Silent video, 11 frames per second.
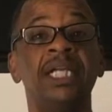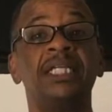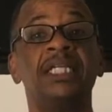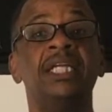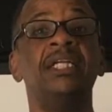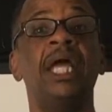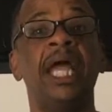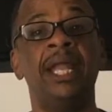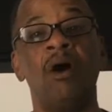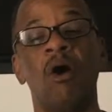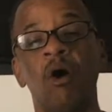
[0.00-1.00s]
in Kenya
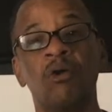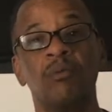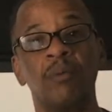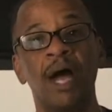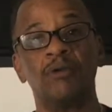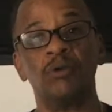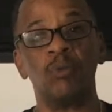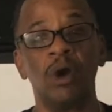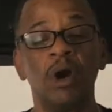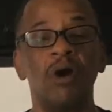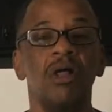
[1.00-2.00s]
and all around the
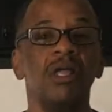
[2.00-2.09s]
world.